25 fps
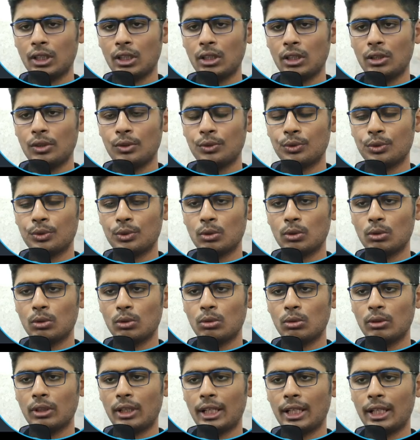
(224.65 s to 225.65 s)
So,
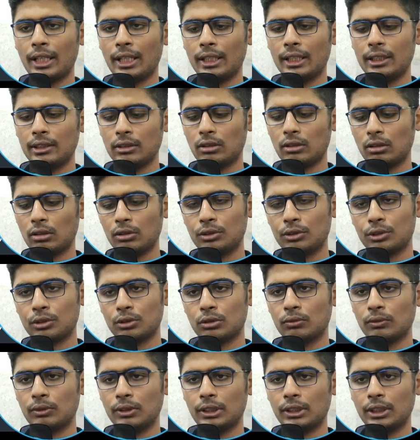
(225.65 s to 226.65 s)
and also we
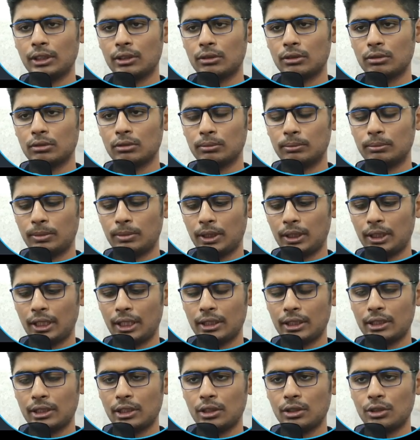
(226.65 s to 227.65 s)
need to pay
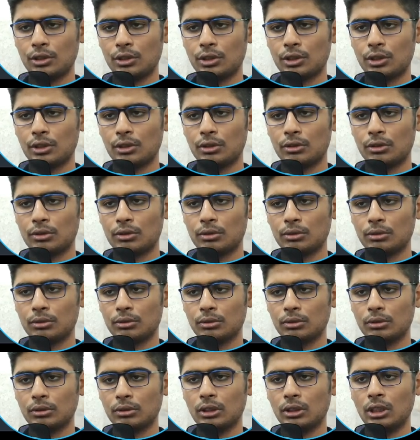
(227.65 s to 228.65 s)
attention to
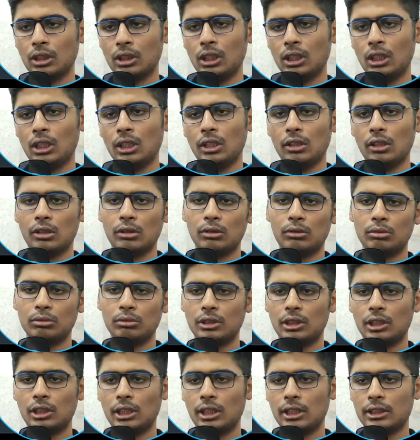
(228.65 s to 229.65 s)

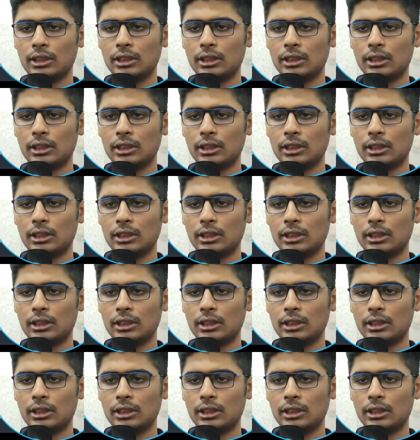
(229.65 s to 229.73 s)
this